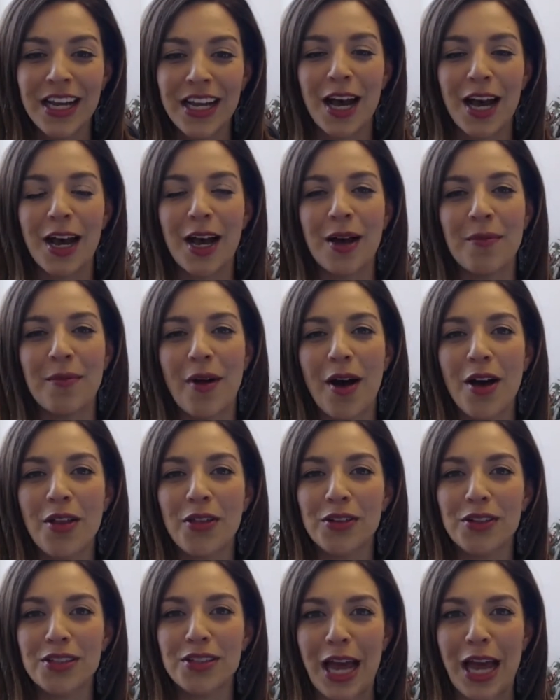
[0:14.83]

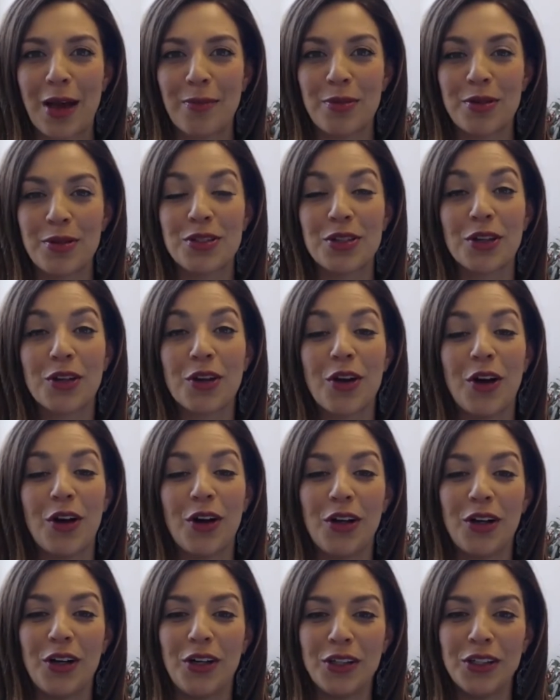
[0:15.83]
Others happen to
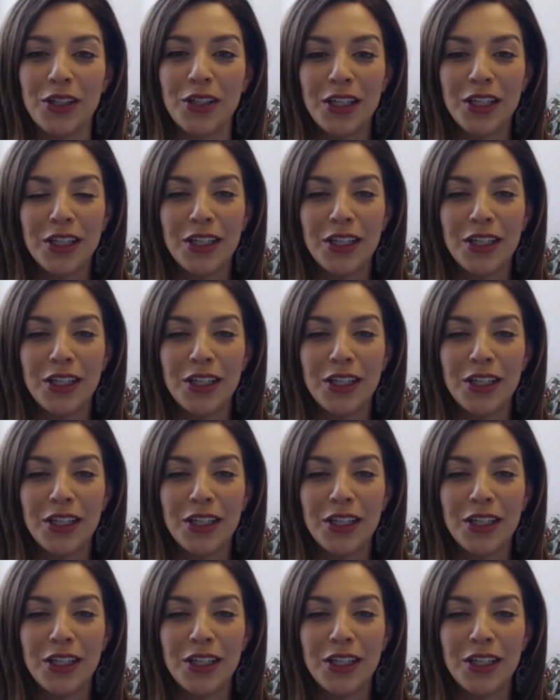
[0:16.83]
call